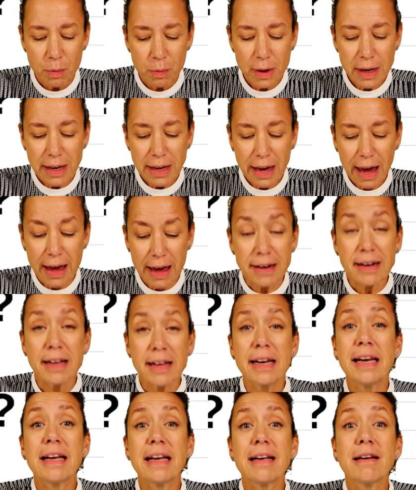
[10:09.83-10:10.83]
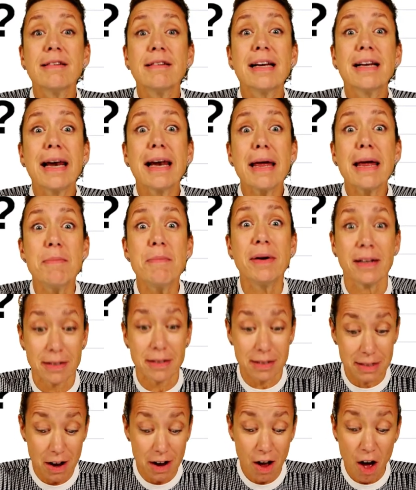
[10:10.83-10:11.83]
we get little
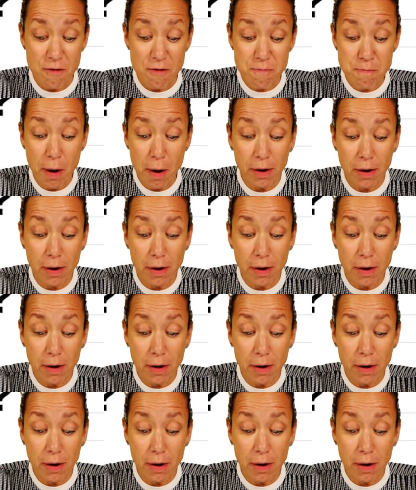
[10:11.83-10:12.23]
glimmers of